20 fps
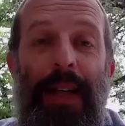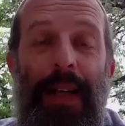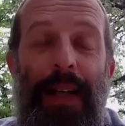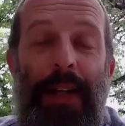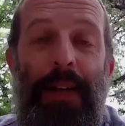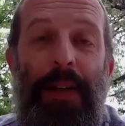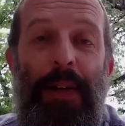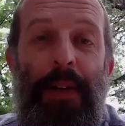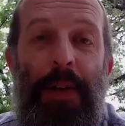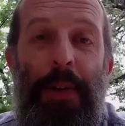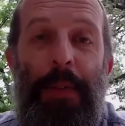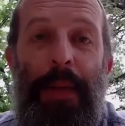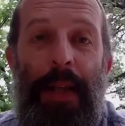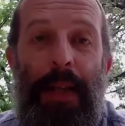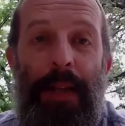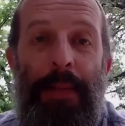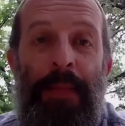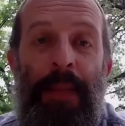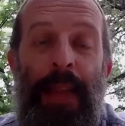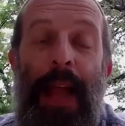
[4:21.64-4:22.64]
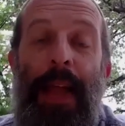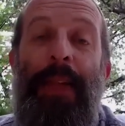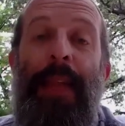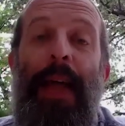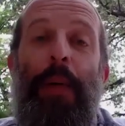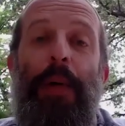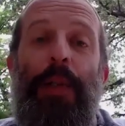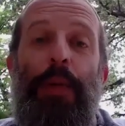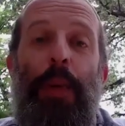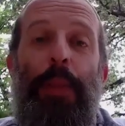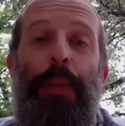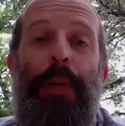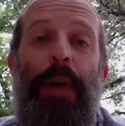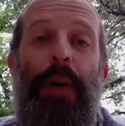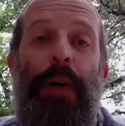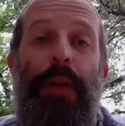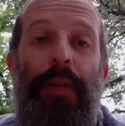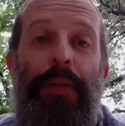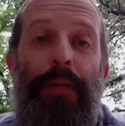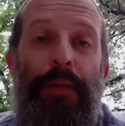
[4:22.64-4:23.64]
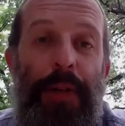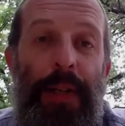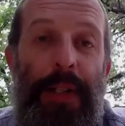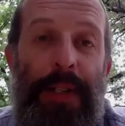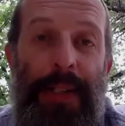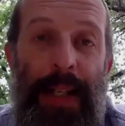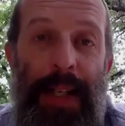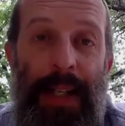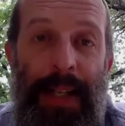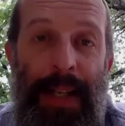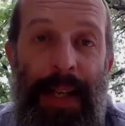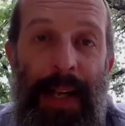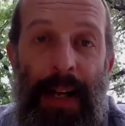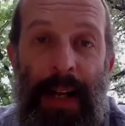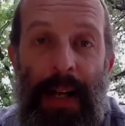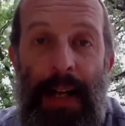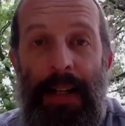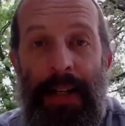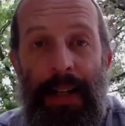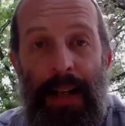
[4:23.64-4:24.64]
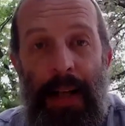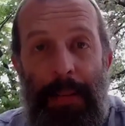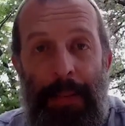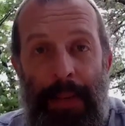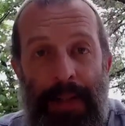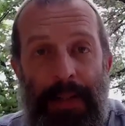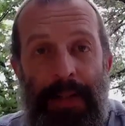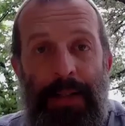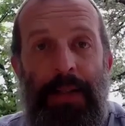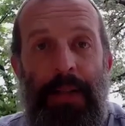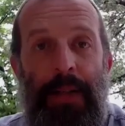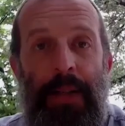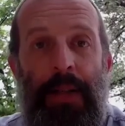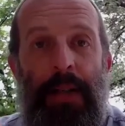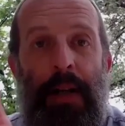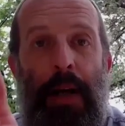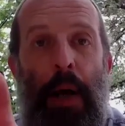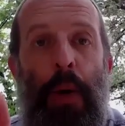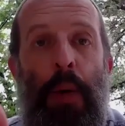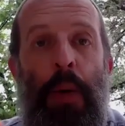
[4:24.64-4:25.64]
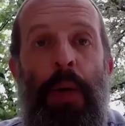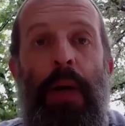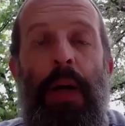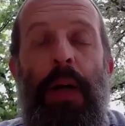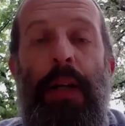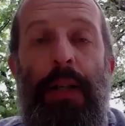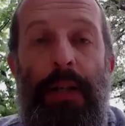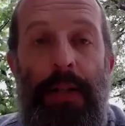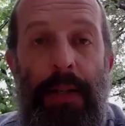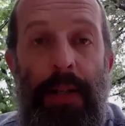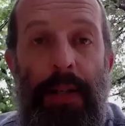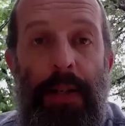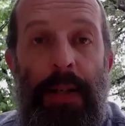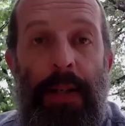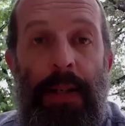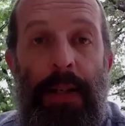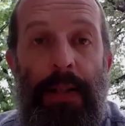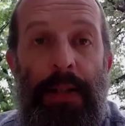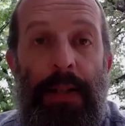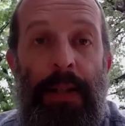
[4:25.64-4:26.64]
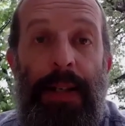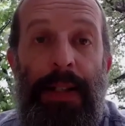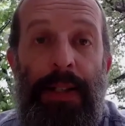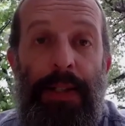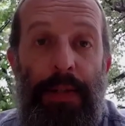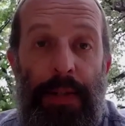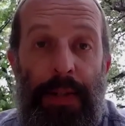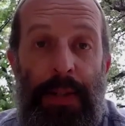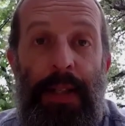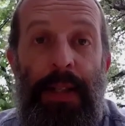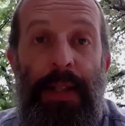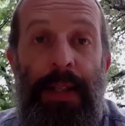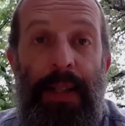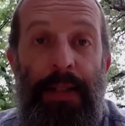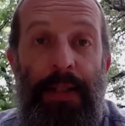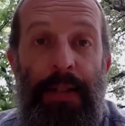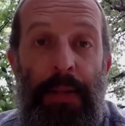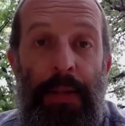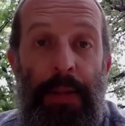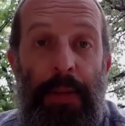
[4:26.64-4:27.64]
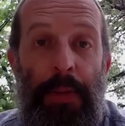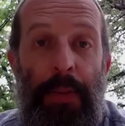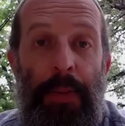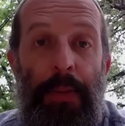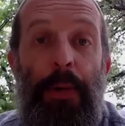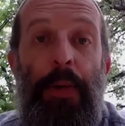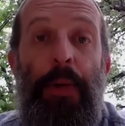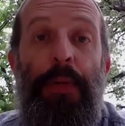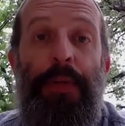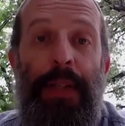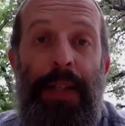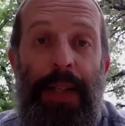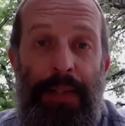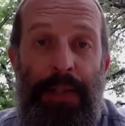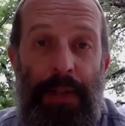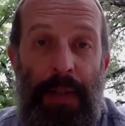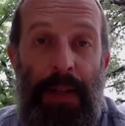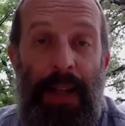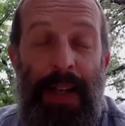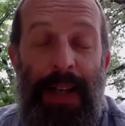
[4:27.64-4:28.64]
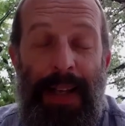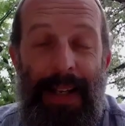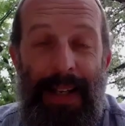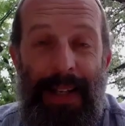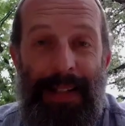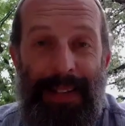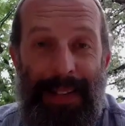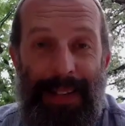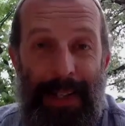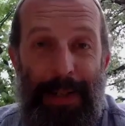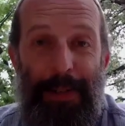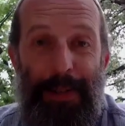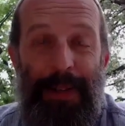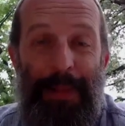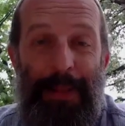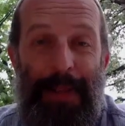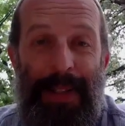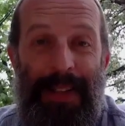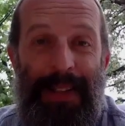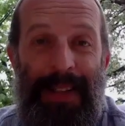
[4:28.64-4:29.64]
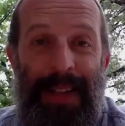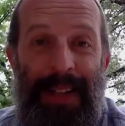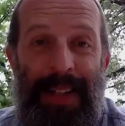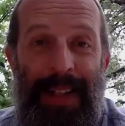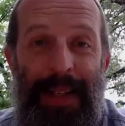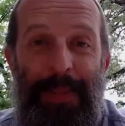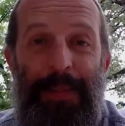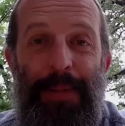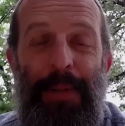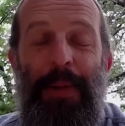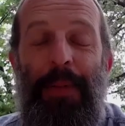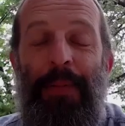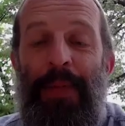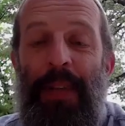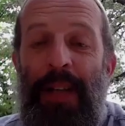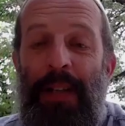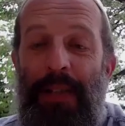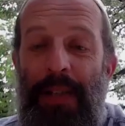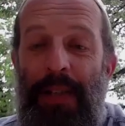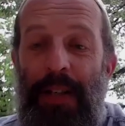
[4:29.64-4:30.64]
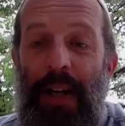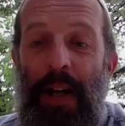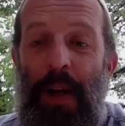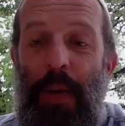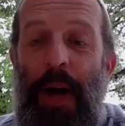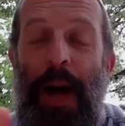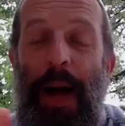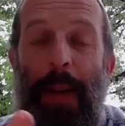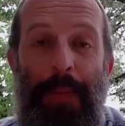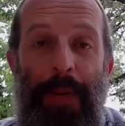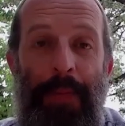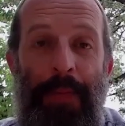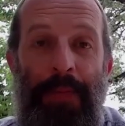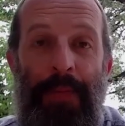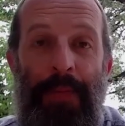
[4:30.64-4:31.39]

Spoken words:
in our homeland. And that was what we call the first Aliyah. Aliyah means to go to Israel, to move to Israel. It literally means in Hebrew to go up,